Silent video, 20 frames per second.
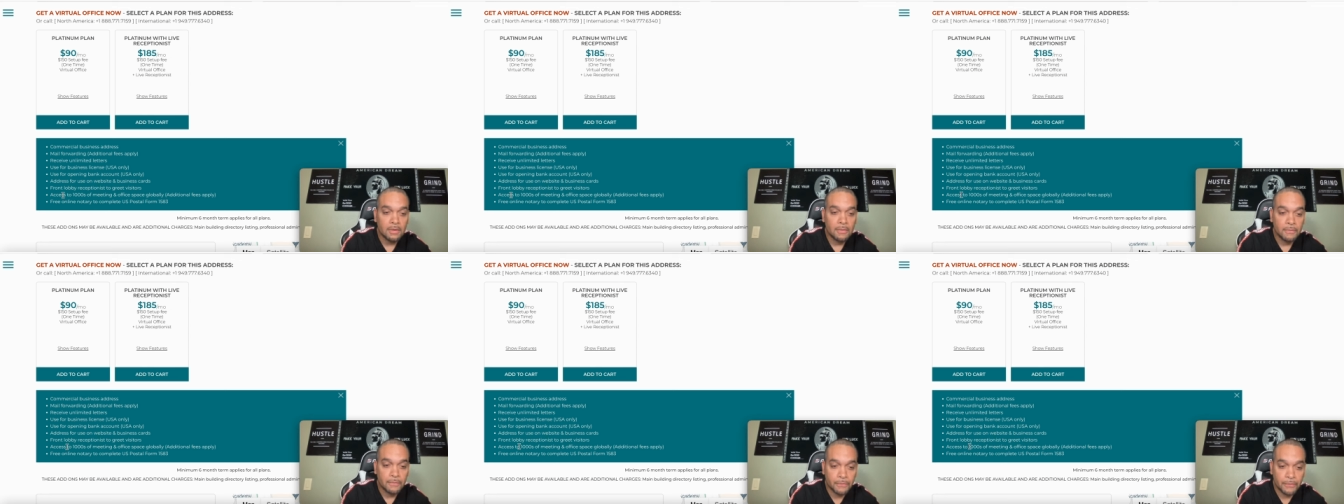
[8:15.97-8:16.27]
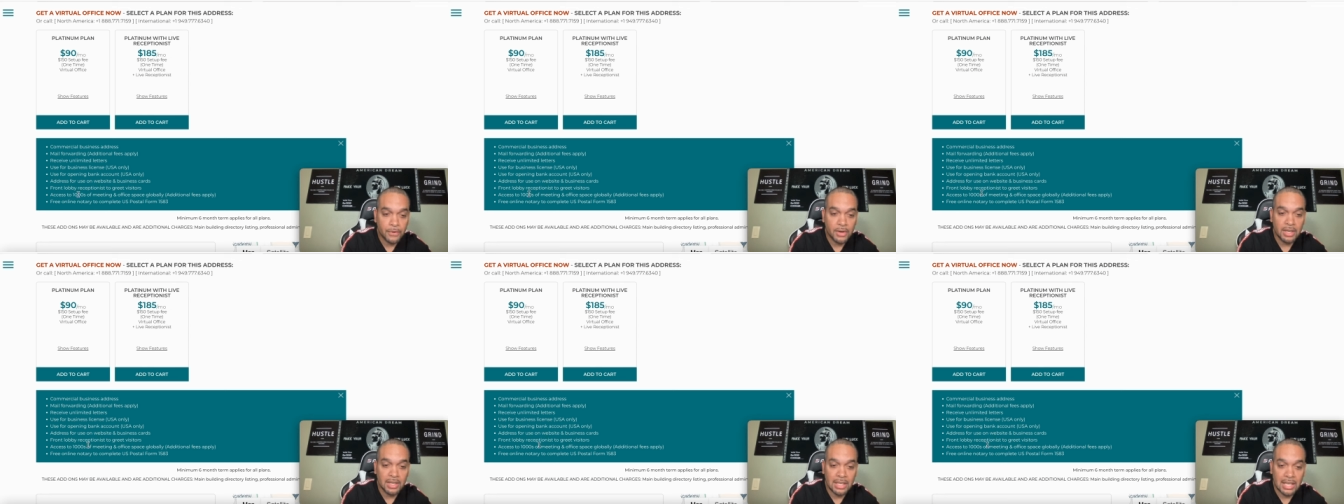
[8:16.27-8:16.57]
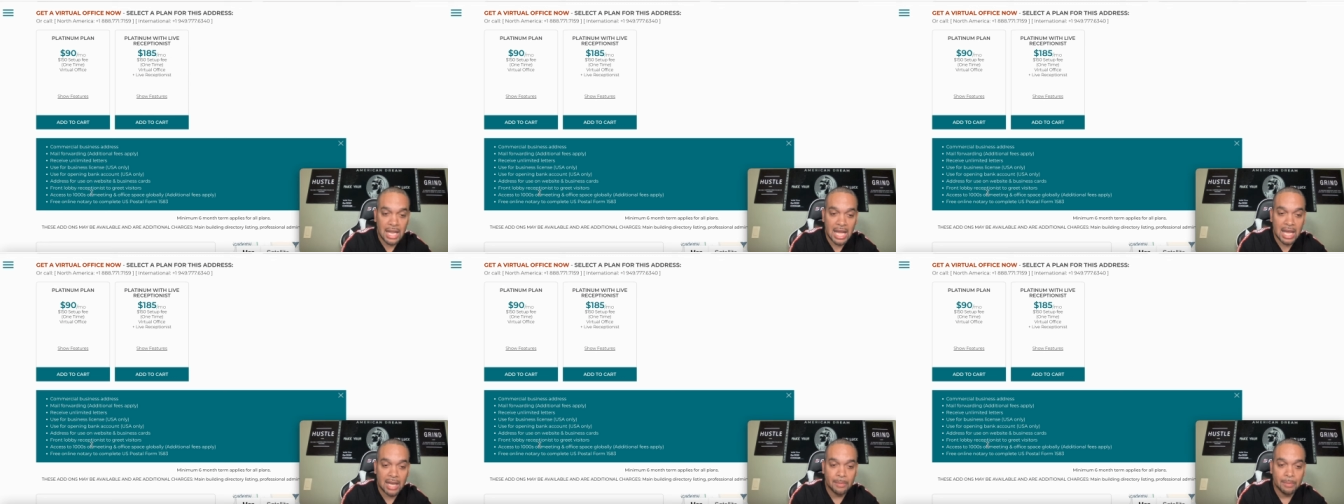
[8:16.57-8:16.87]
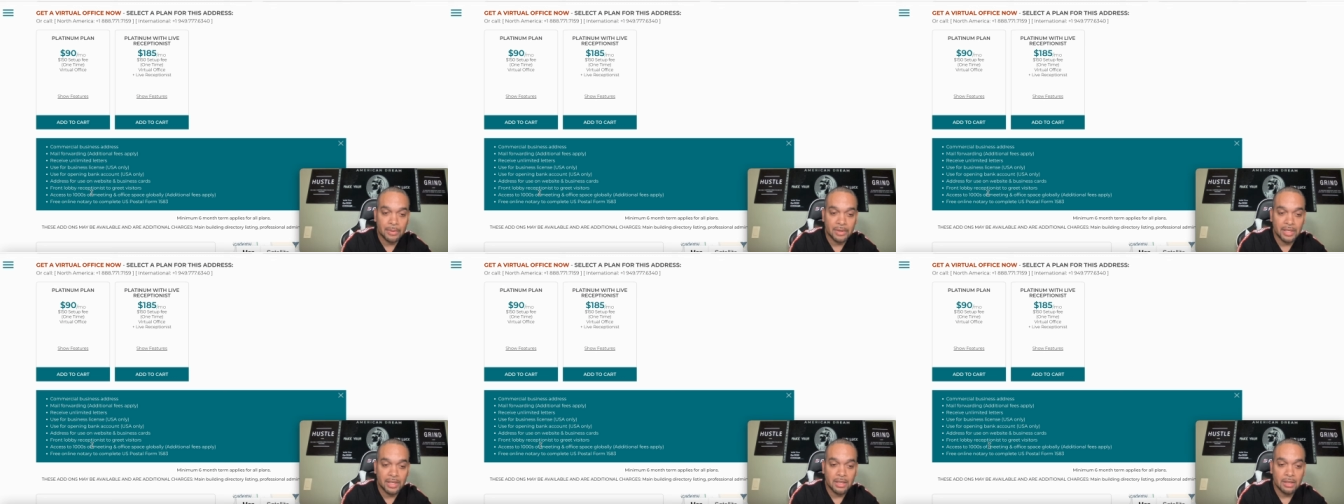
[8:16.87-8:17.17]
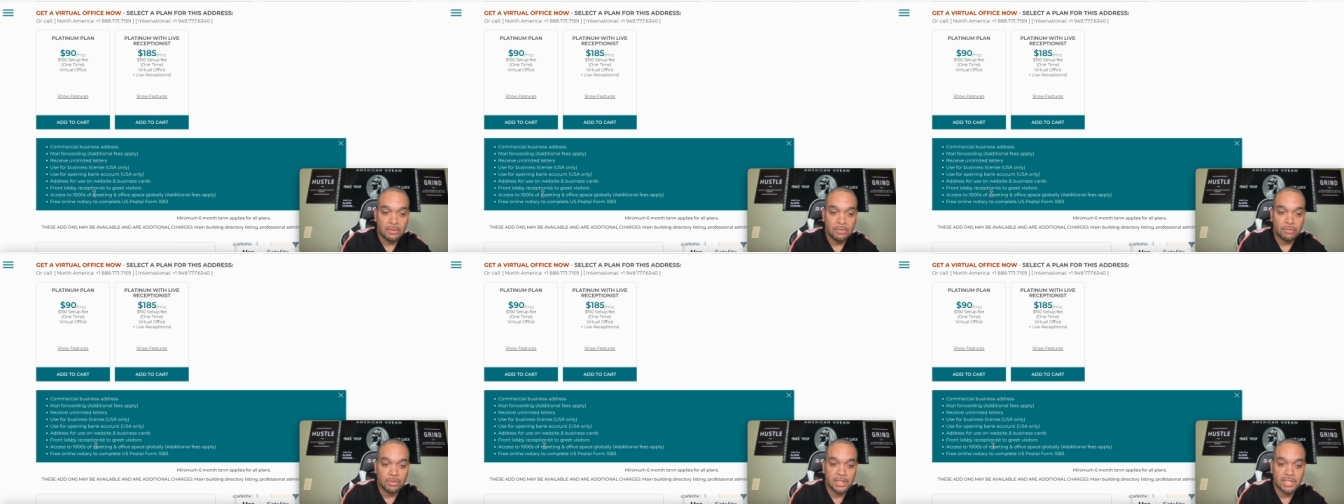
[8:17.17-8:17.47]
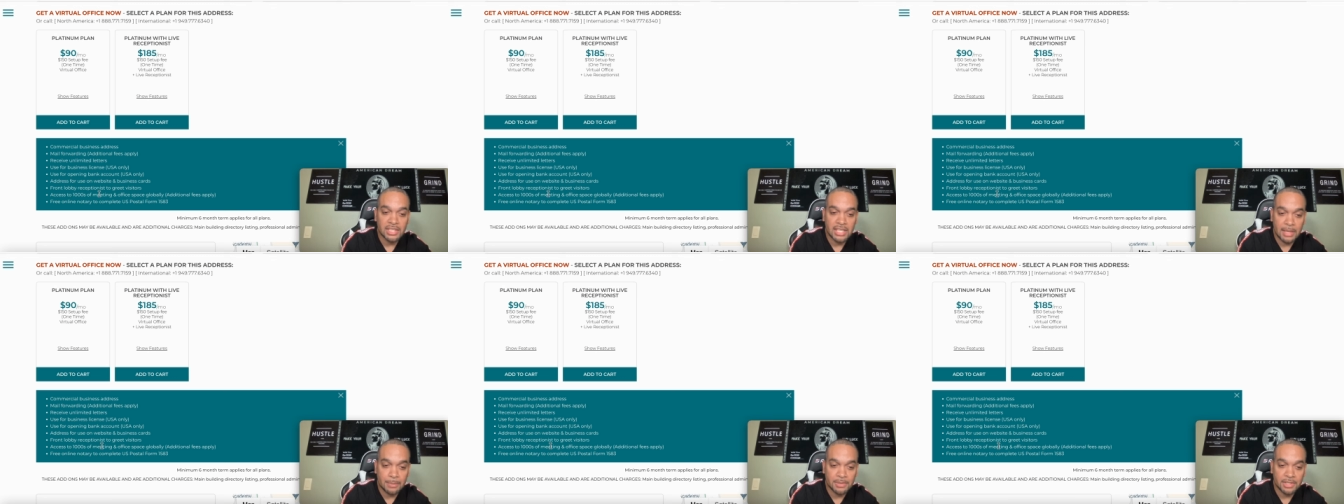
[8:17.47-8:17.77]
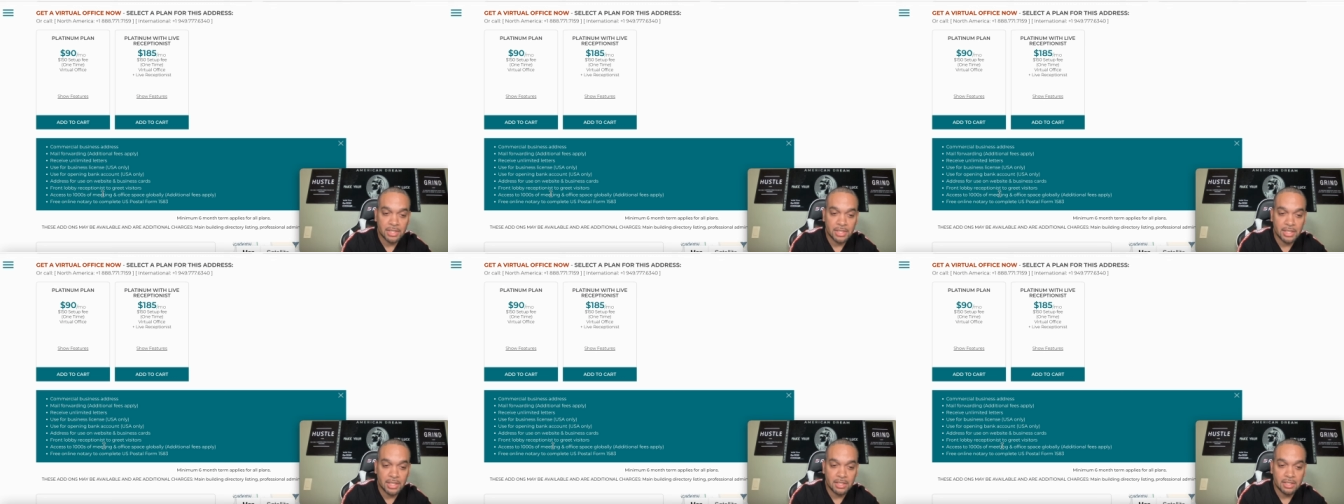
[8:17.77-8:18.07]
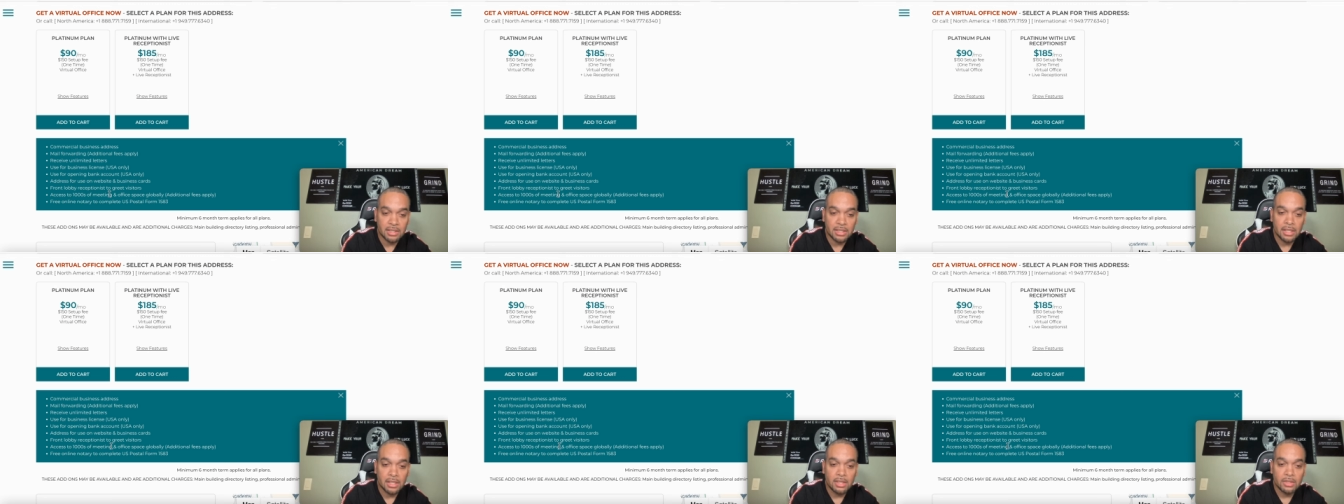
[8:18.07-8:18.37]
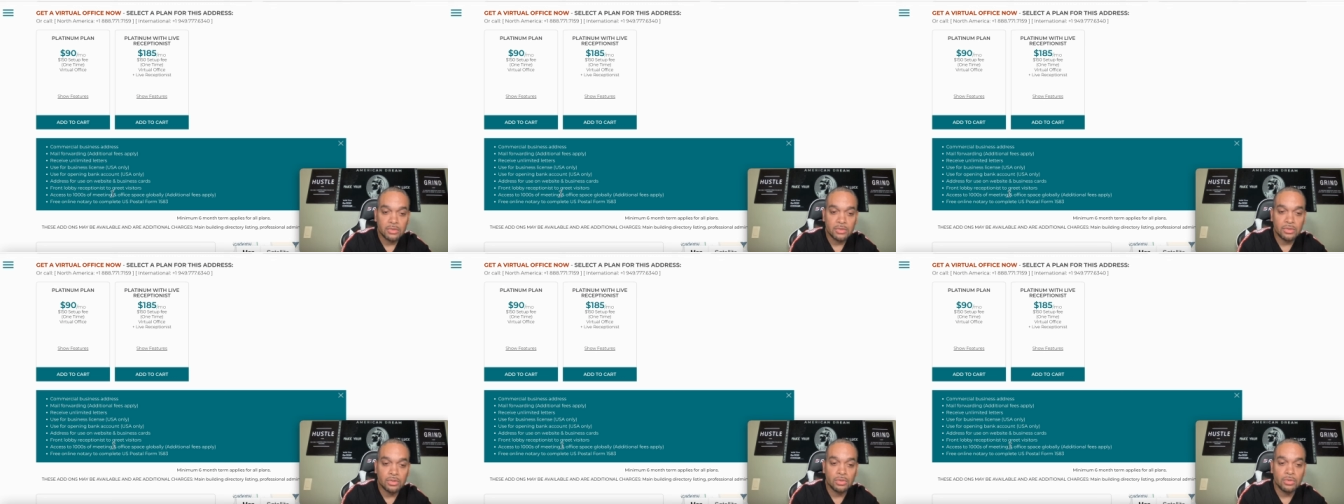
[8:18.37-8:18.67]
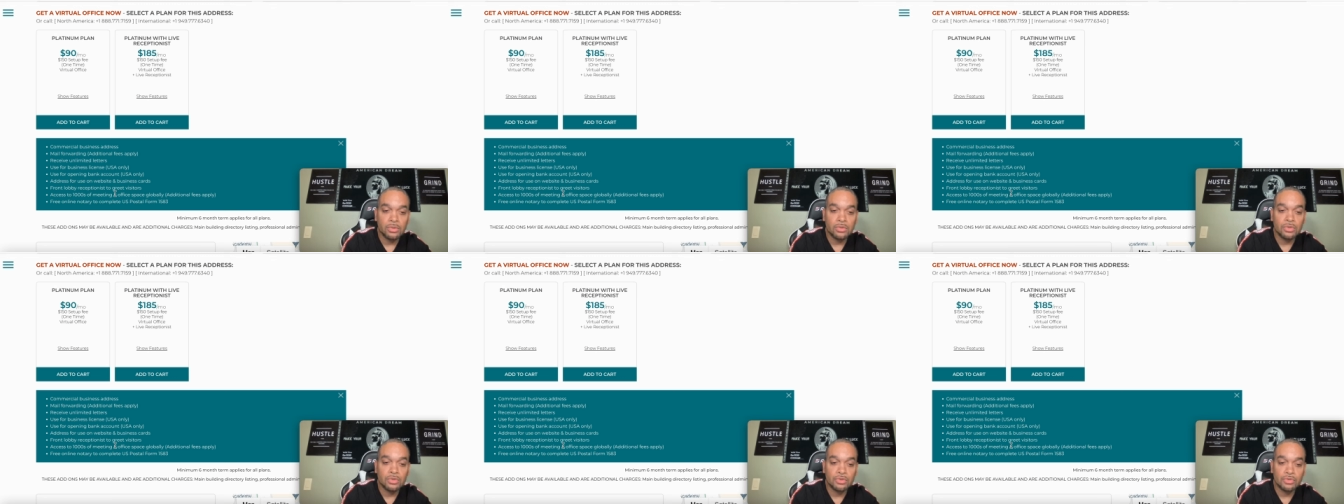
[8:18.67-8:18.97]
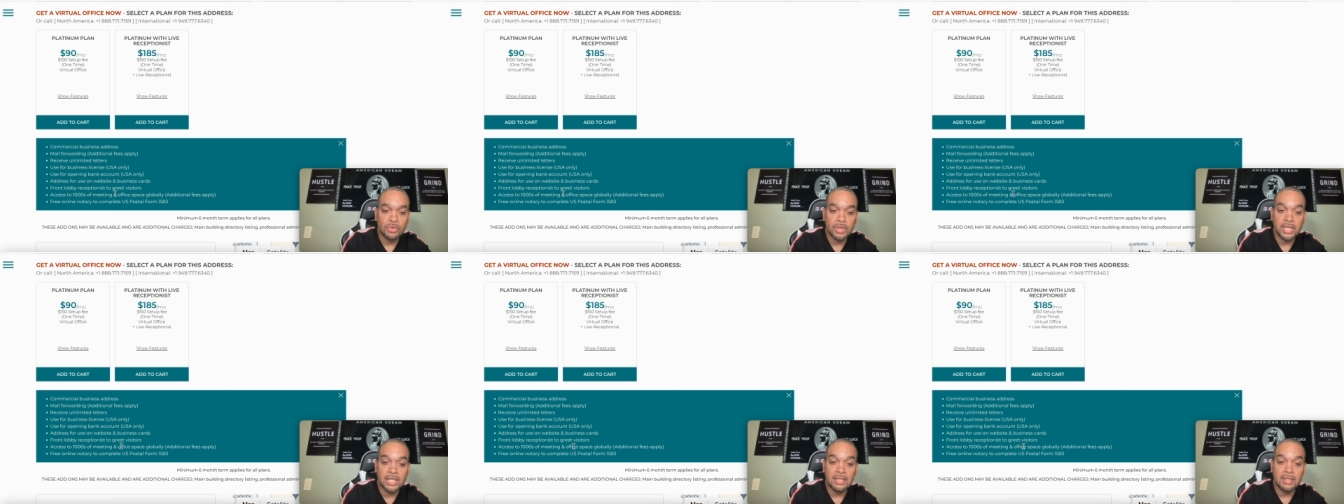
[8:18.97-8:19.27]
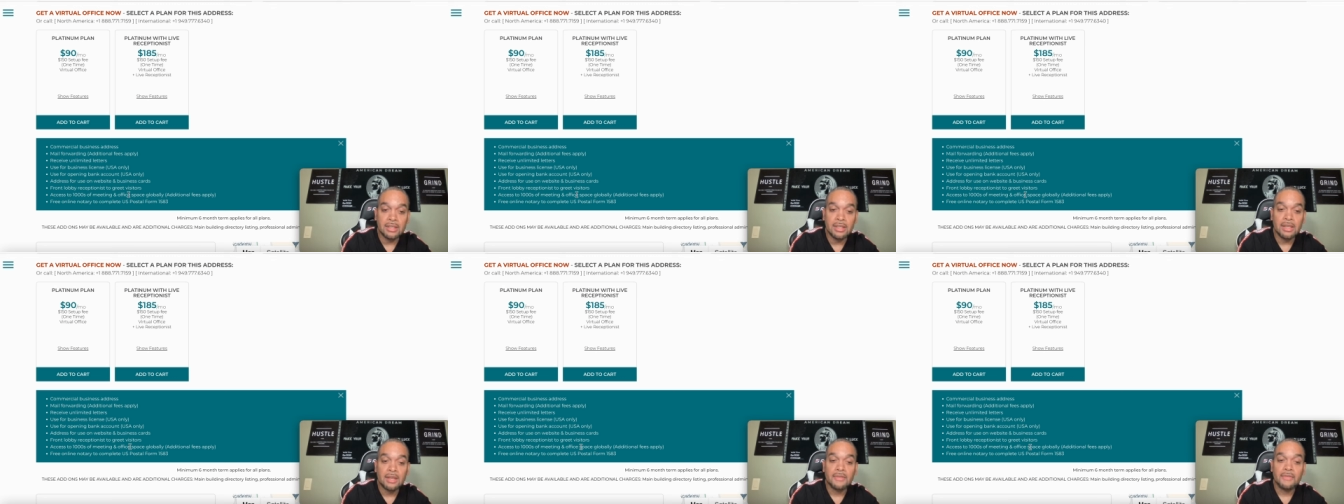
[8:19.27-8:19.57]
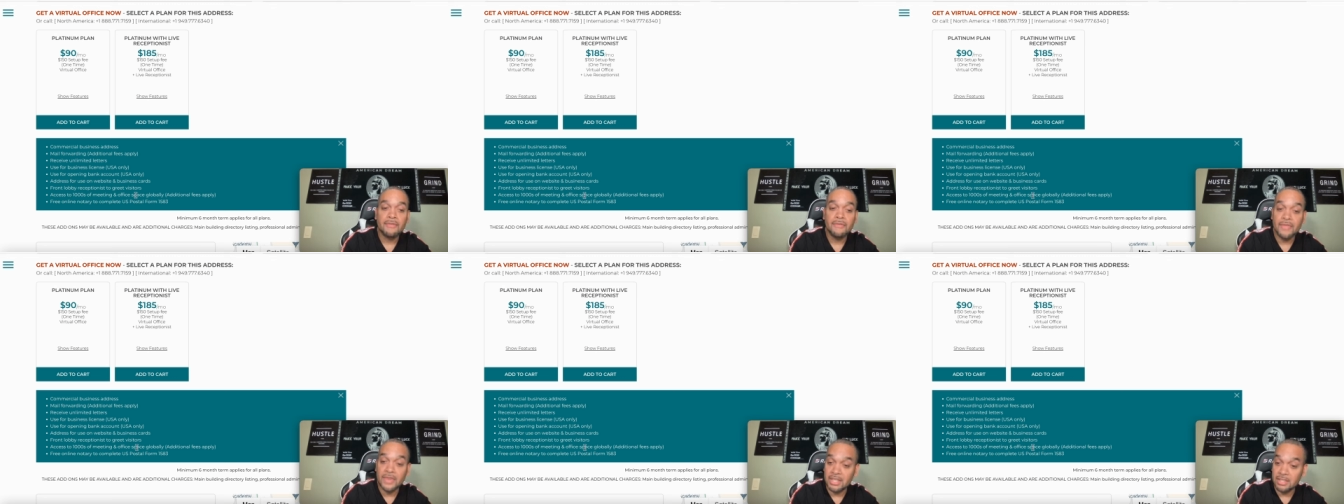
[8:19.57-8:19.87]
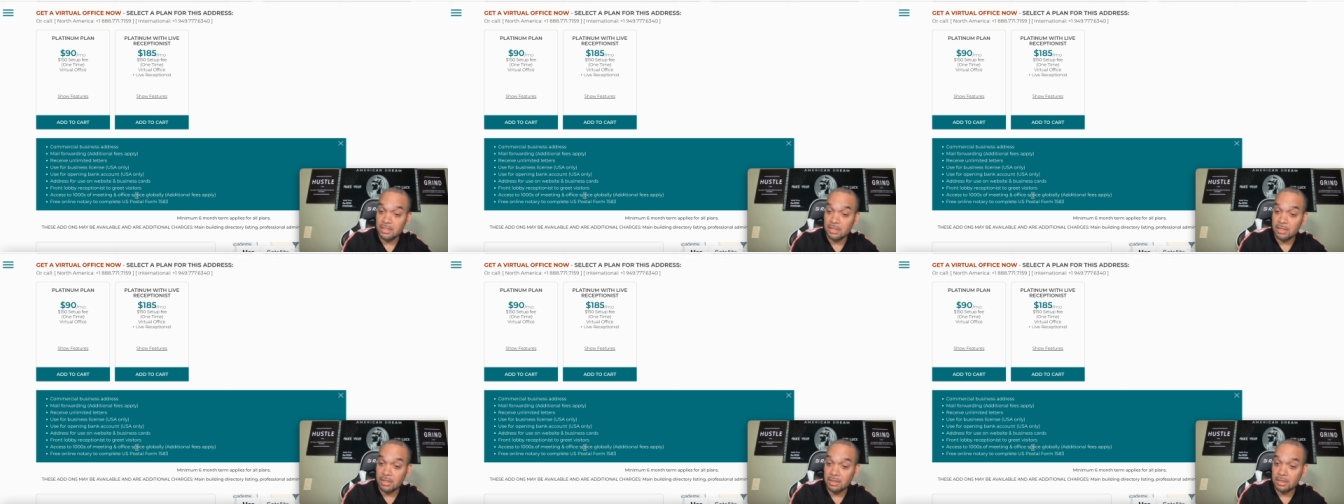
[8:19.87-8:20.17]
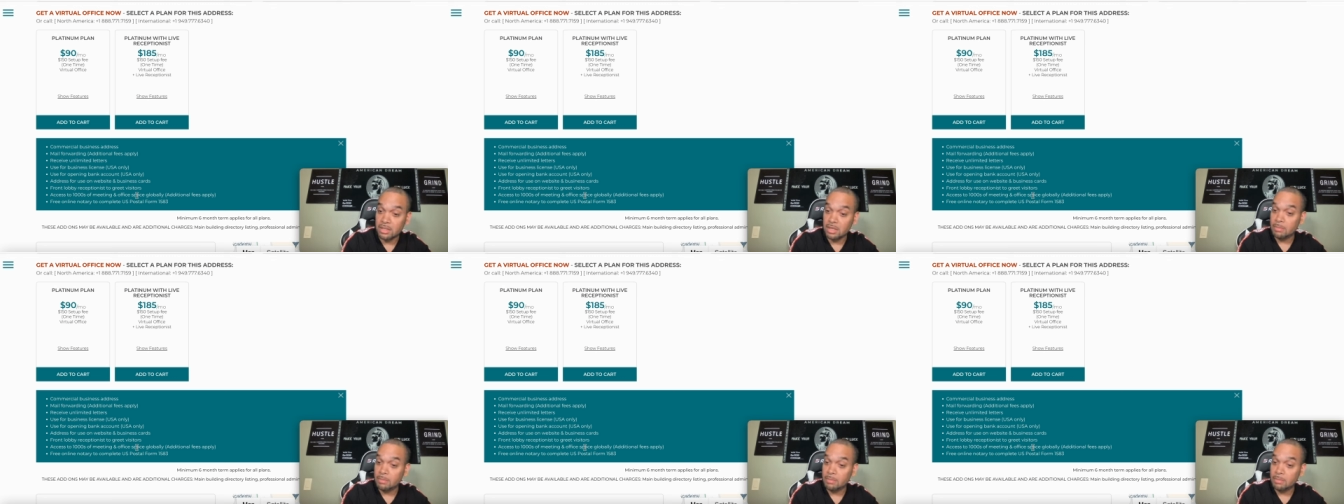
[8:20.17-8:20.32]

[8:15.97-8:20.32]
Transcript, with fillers: Front library receptionist to greet visitors.